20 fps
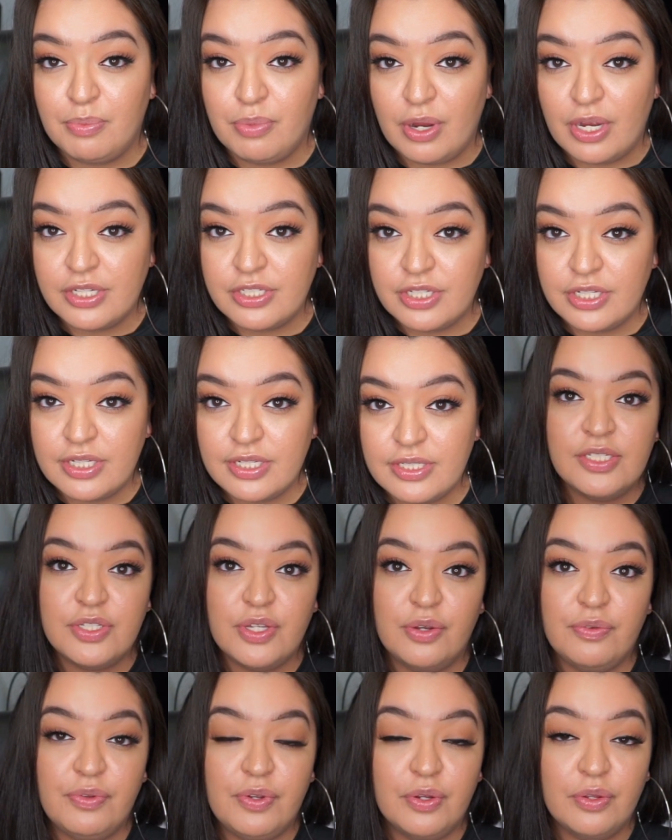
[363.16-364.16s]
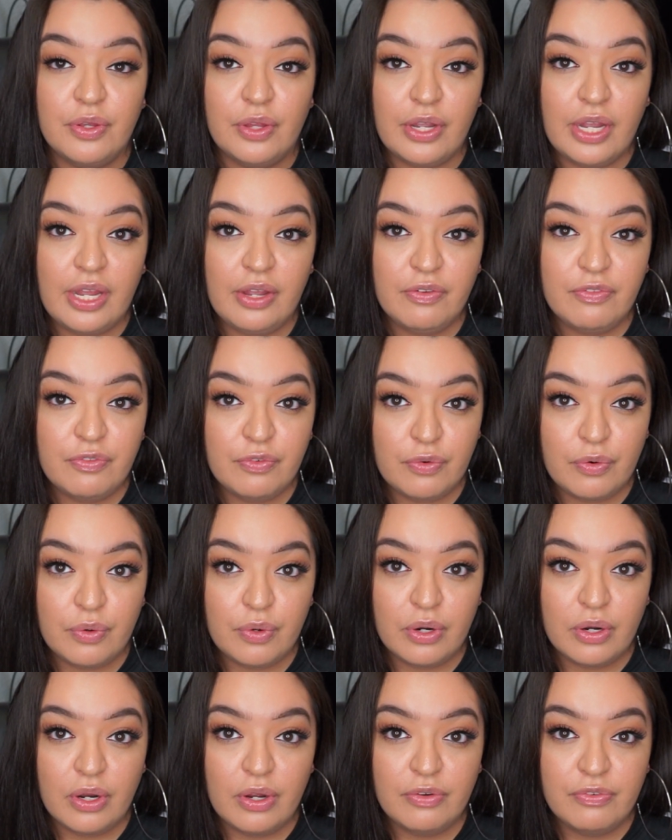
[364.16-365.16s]
brushes. So if you're looking
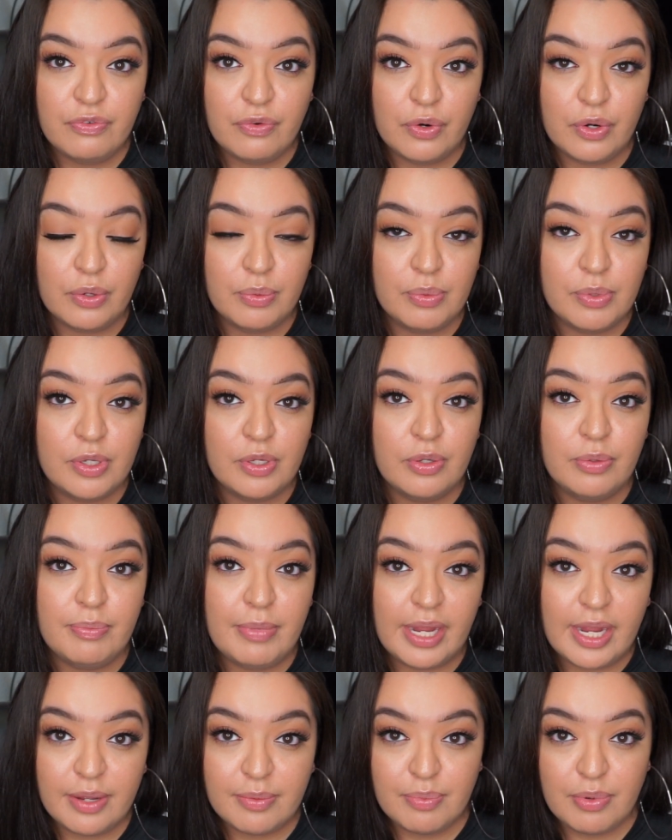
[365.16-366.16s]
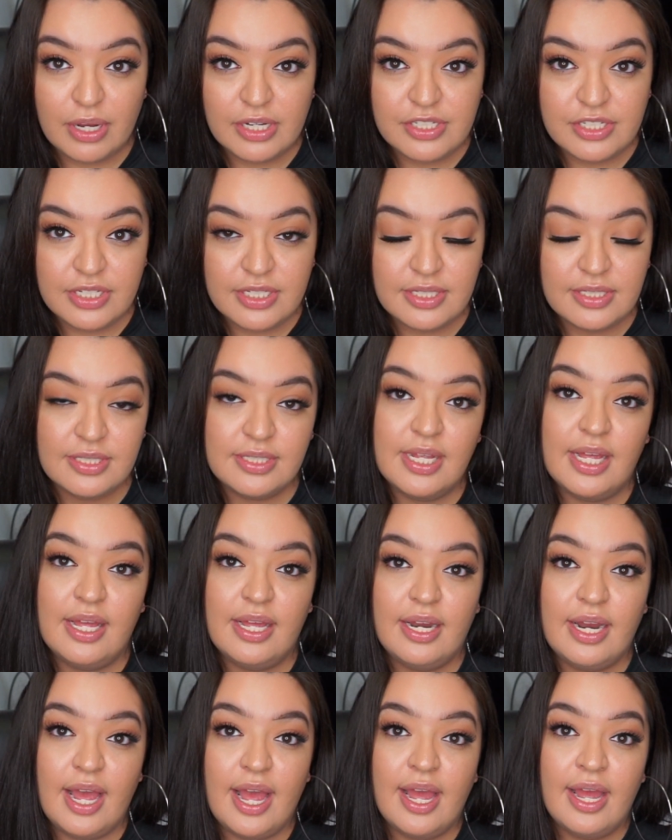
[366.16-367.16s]
for affordable makeup brushes,
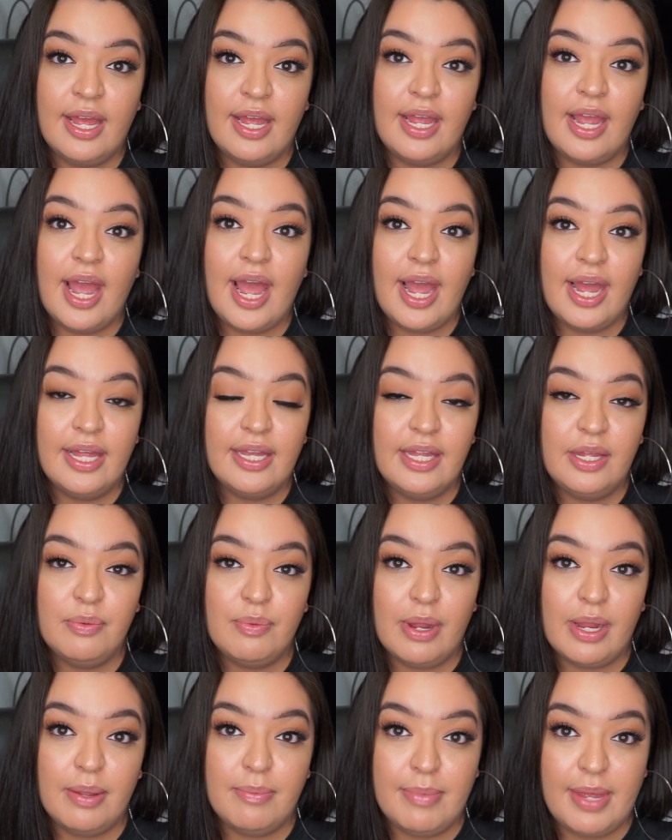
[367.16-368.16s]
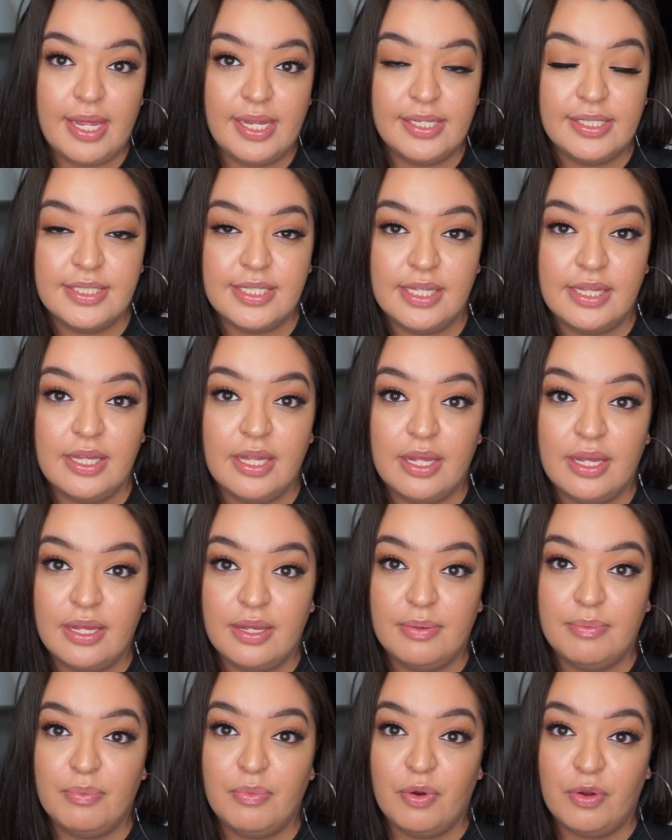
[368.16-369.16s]
then I highly recommend
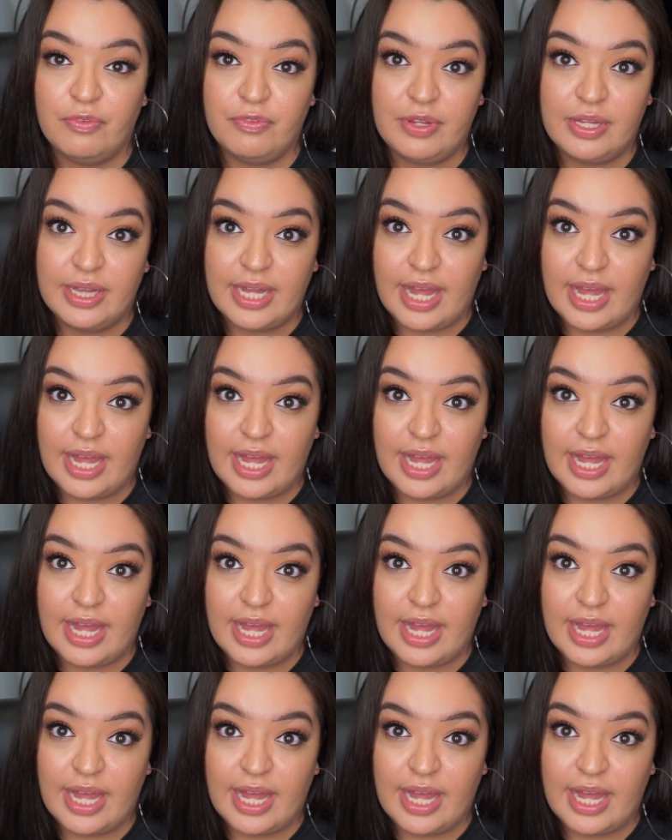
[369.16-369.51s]
the Morphe